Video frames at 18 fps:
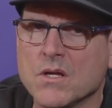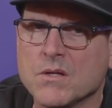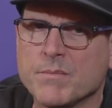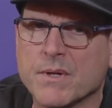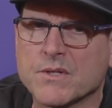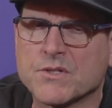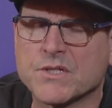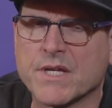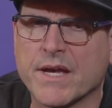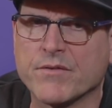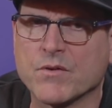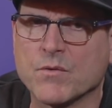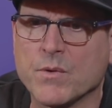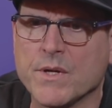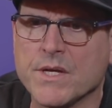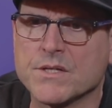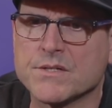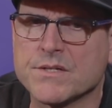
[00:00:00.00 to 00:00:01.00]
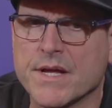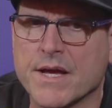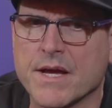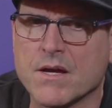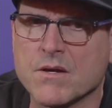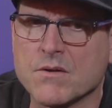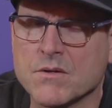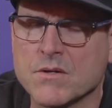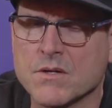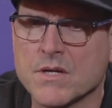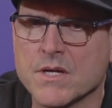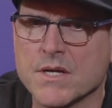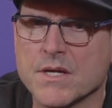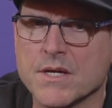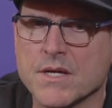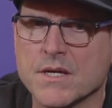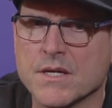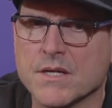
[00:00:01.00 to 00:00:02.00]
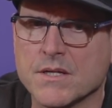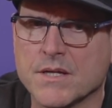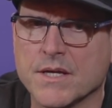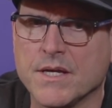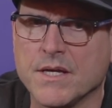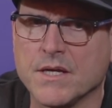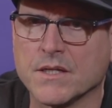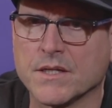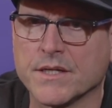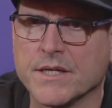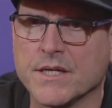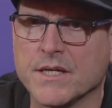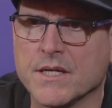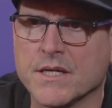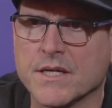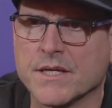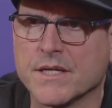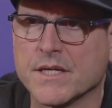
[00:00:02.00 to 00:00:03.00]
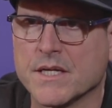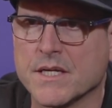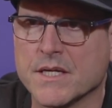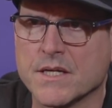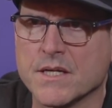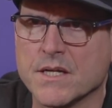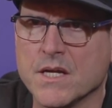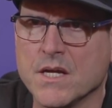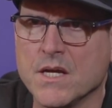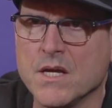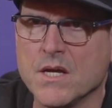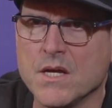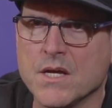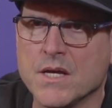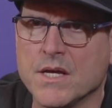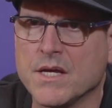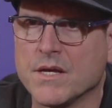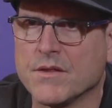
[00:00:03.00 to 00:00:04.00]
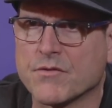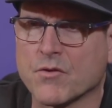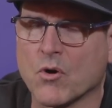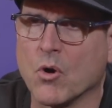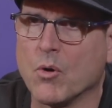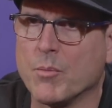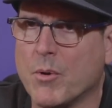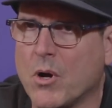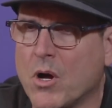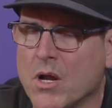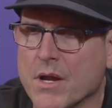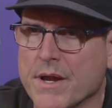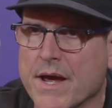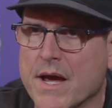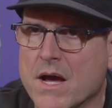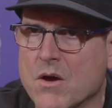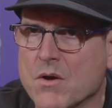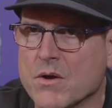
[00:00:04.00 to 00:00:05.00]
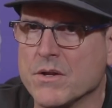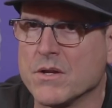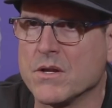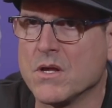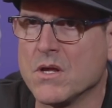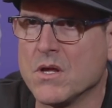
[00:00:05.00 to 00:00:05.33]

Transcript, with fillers: he's about seven weeks now into healing, and he can throw a ball now